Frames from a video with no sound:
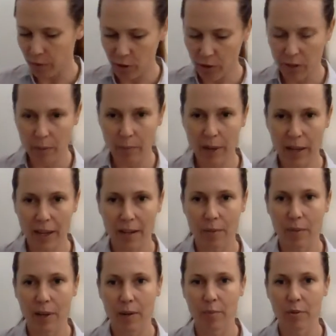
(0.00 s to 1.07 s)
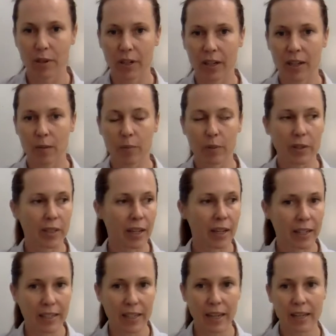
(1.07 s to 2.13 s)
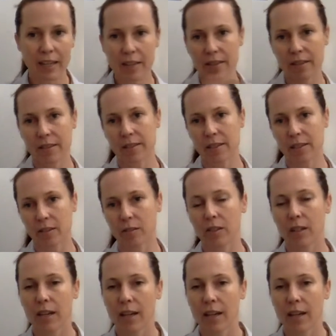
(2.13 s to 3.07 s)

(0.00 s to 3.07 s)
using pen and paper and a compass and taking this skill